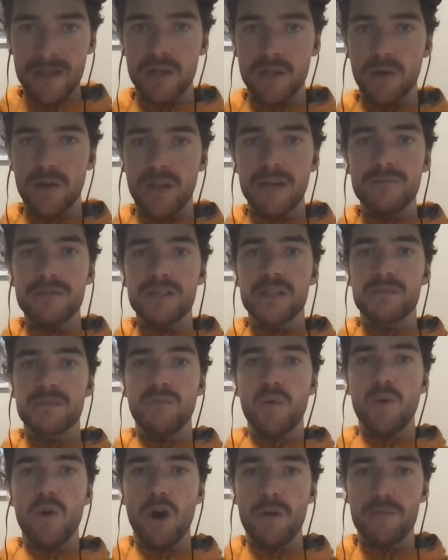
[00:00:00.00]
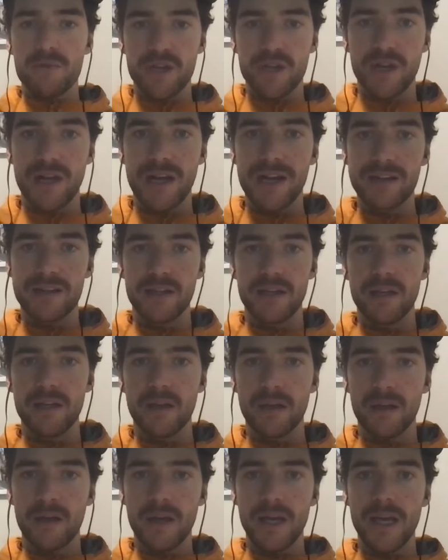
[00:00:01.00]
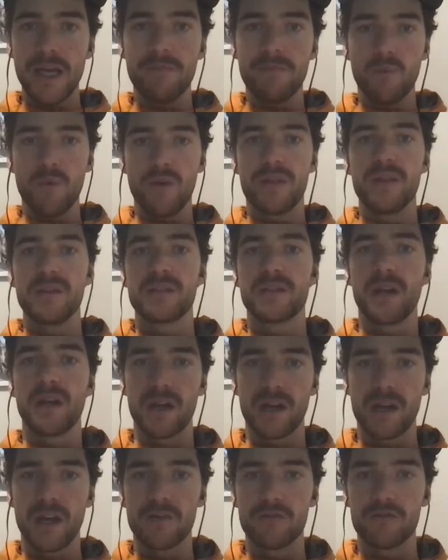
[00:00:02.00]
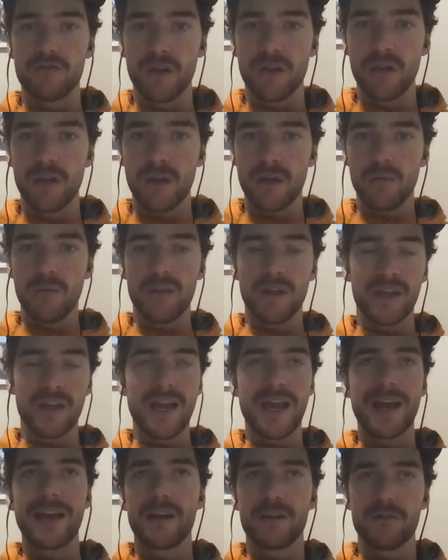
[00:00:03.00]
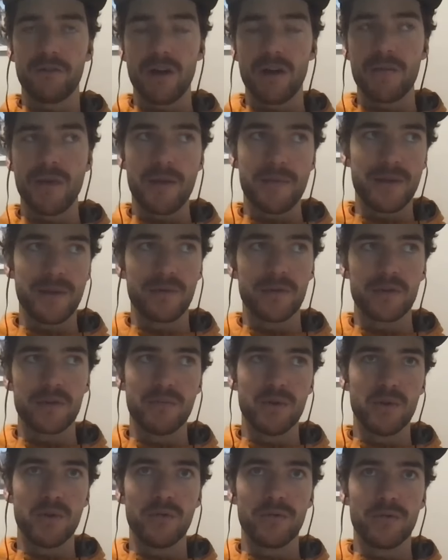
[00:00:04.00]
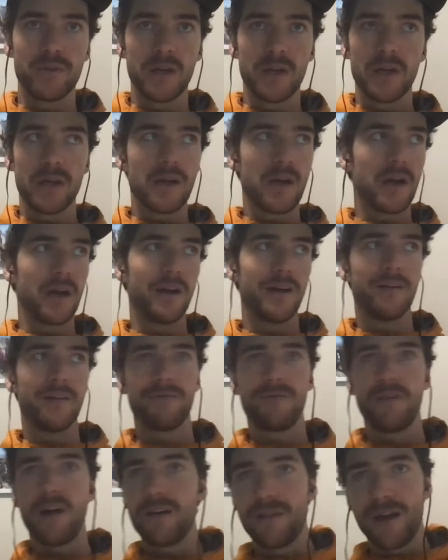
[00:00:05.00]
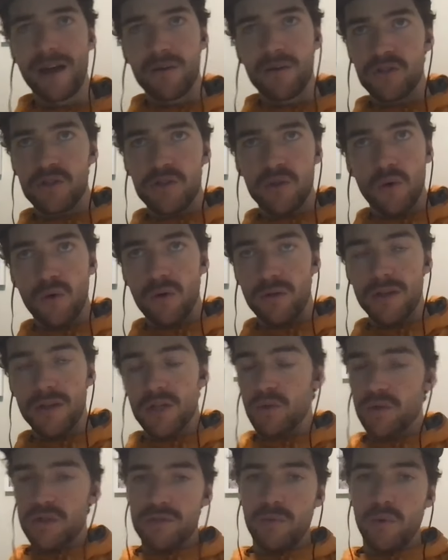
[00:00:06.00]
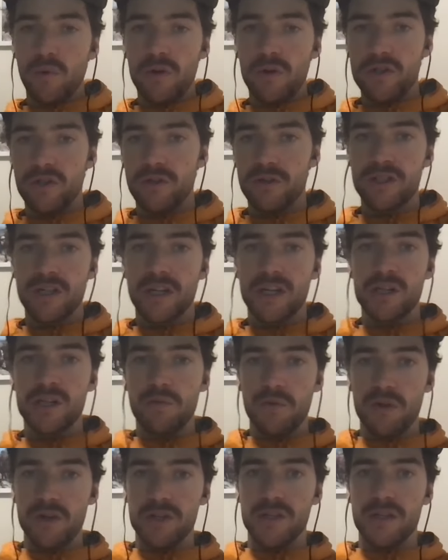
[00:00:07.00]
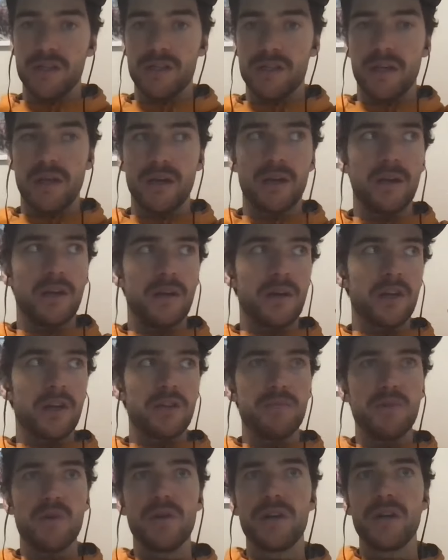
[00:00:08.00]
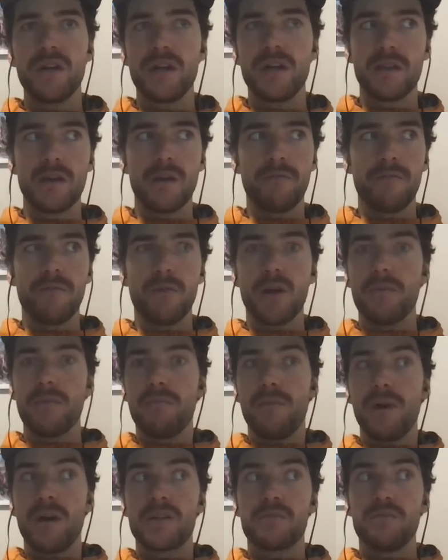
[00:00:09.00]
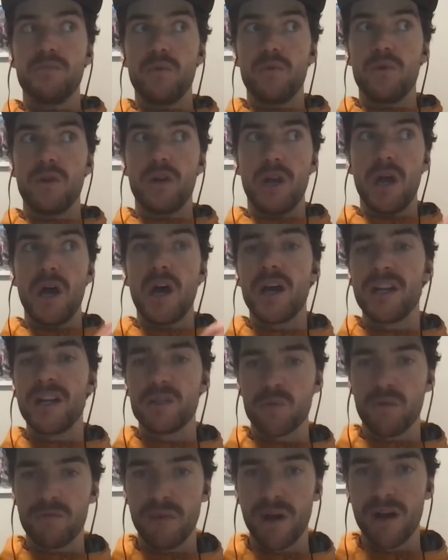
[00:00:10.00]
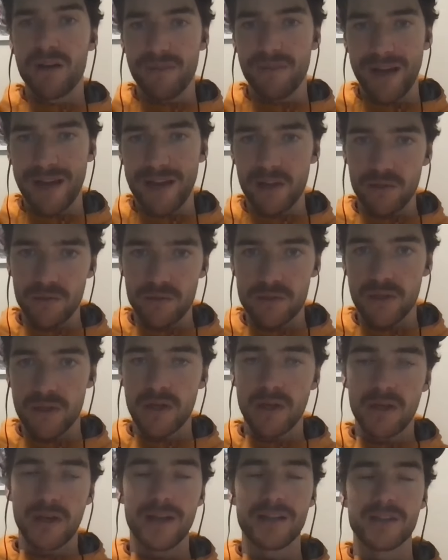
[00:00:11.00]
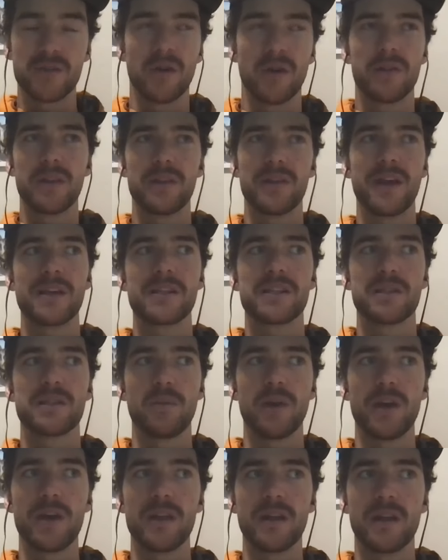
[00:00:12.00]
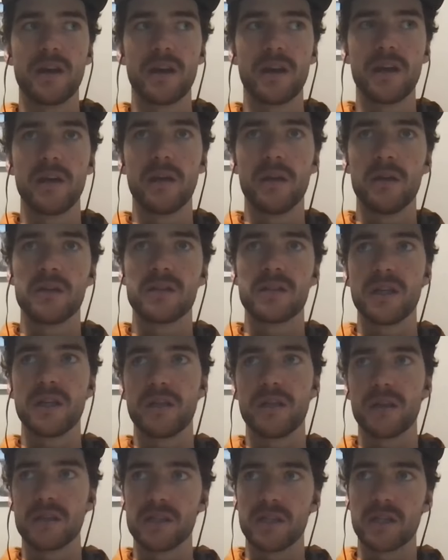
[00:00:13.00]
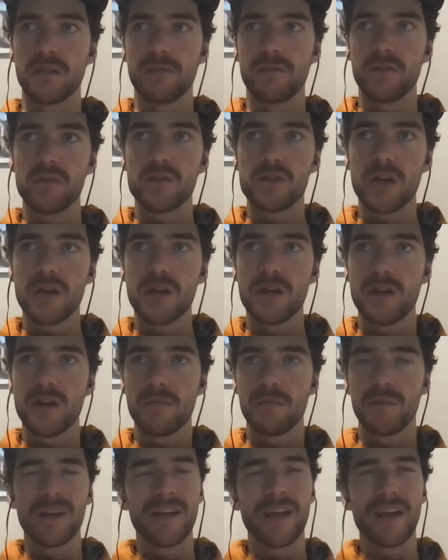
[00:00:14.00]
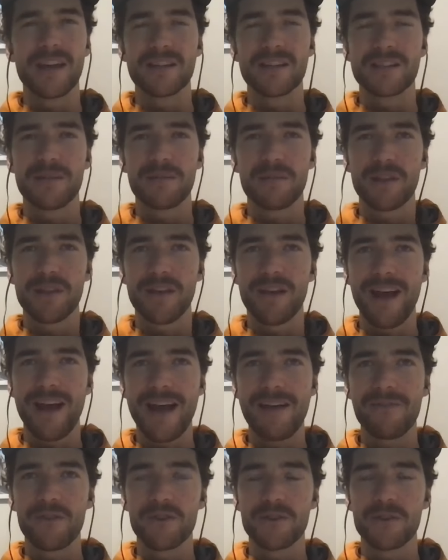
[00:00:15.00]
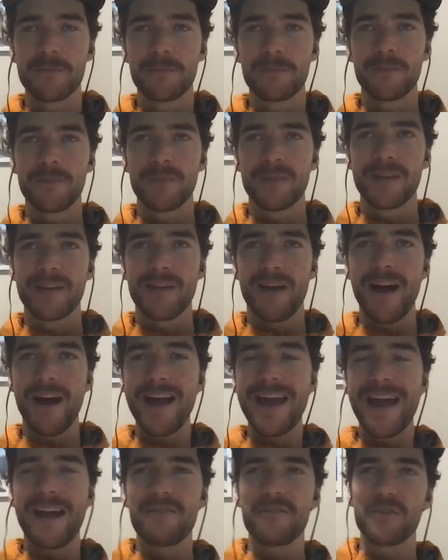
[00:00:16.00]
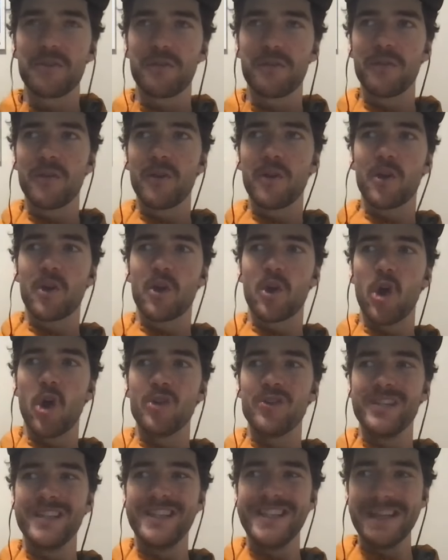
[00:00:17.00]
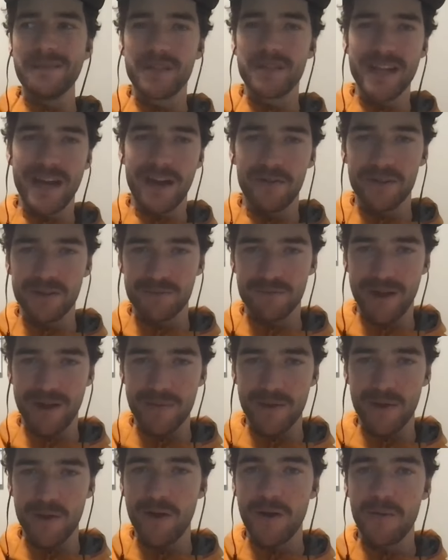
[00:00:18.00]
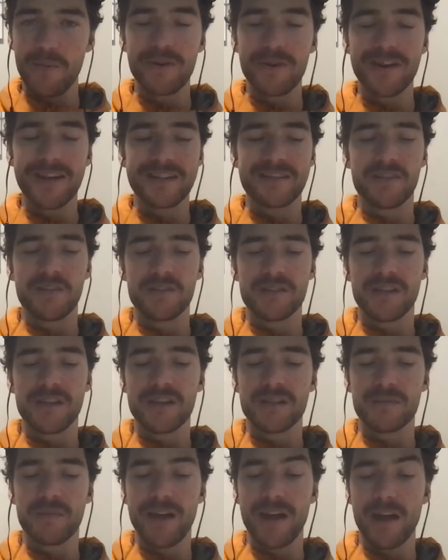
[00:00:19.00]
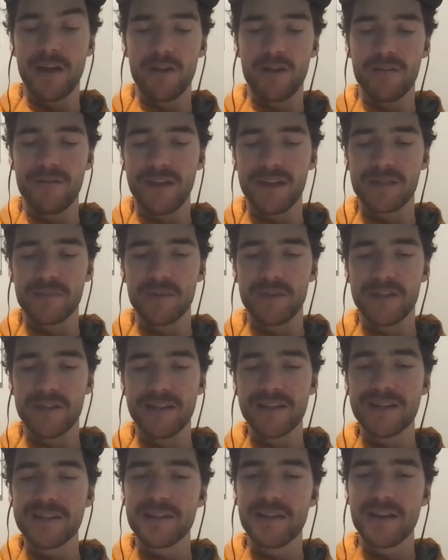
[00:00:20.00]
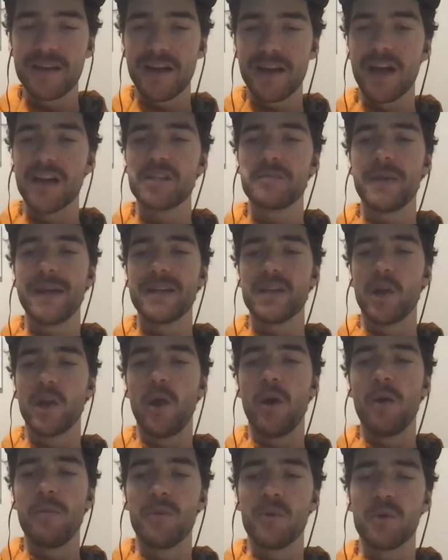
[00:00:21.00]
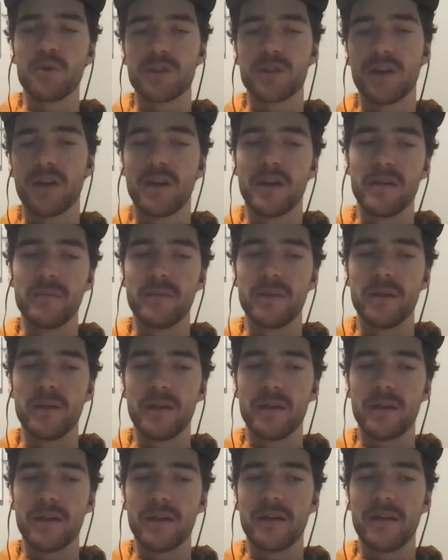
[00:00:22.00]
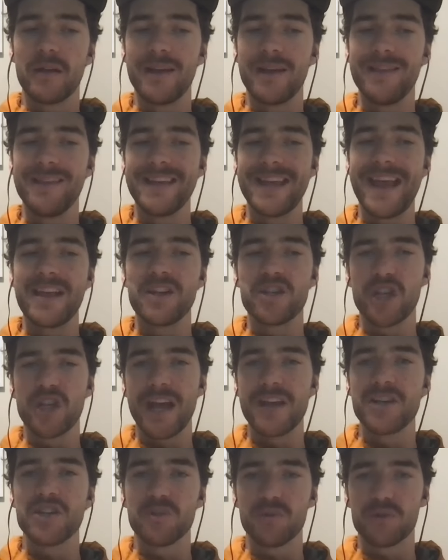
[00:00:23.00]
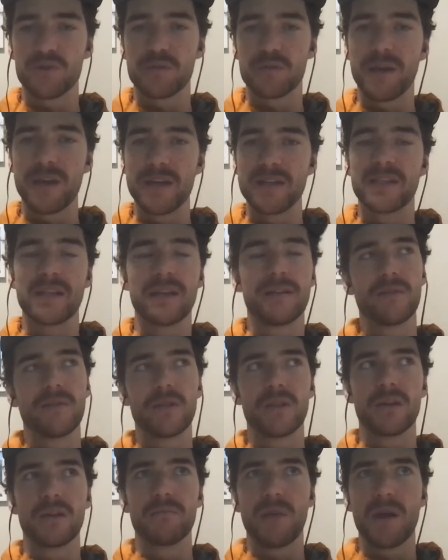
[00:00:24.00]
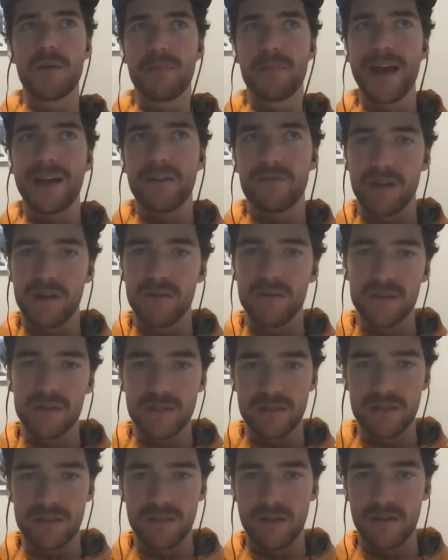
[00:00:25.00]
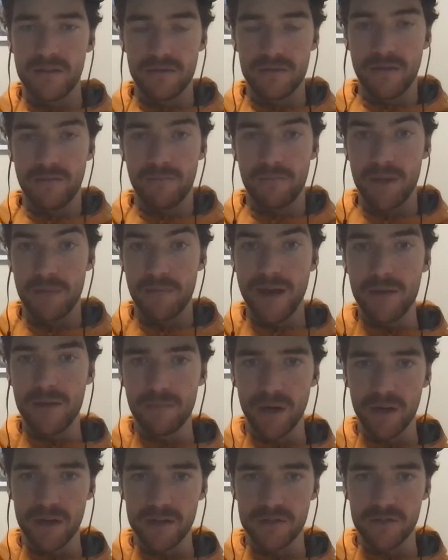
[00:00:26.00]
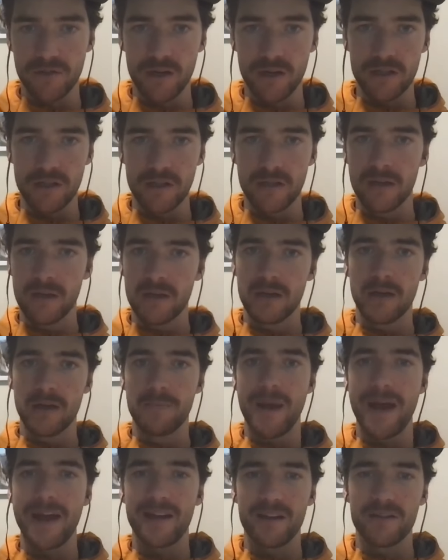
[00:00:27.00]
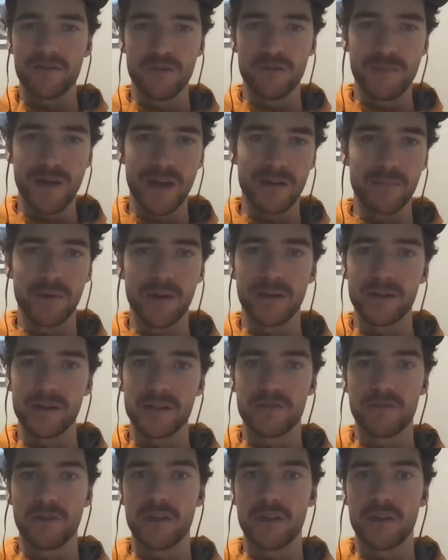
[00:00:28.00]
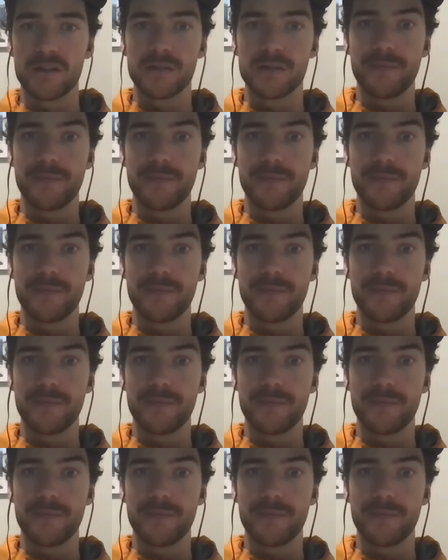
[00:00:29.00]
So it gives us more optionality even within inside our country, within Canada, I may be able to move uh, five hours north into a smaller jurisdiction, which is a community that very much more aligns with my values. And so I think that's the way that I see things in the future. But again, it's something that I haven't, I haven't gone deep down this rabbit hole. I wouldn't necessarily say it's my area of expertise. I spend a lot more time in the educational space, given that my background is I, have been a mountain bike instructor, a backcountry mountain bike instructor,